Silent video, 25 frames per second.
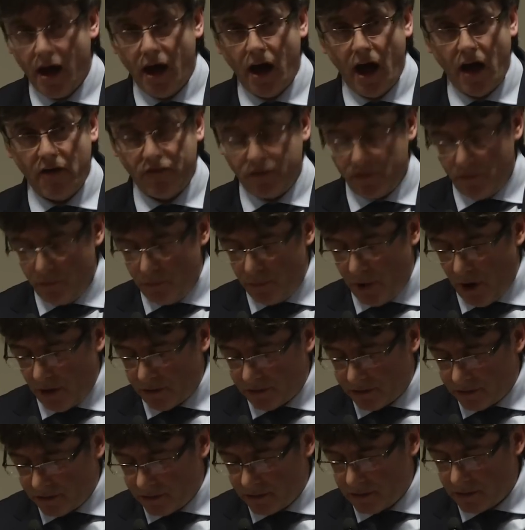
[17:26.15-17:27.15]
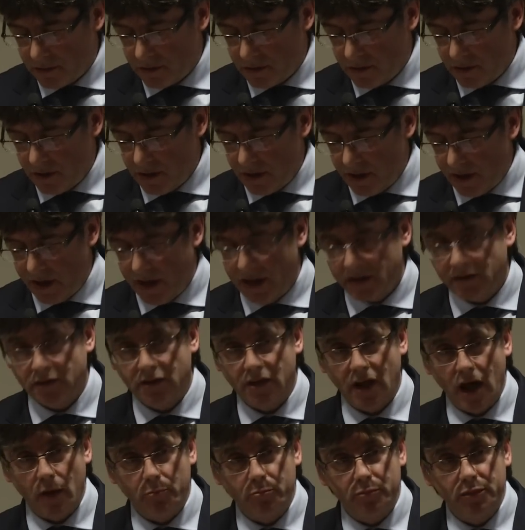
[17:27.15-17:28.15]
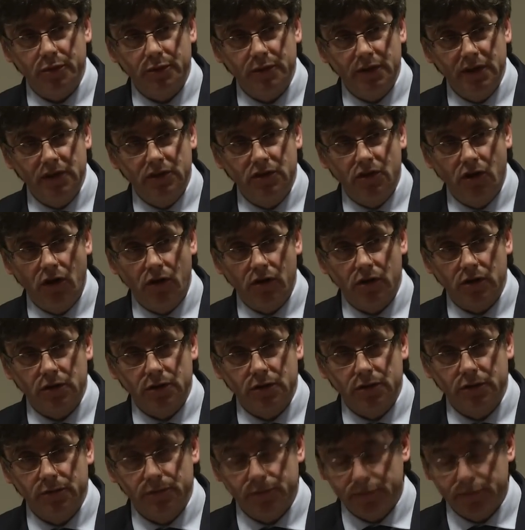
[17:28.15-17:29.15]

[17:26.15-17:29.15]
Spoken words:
have both ended up in court.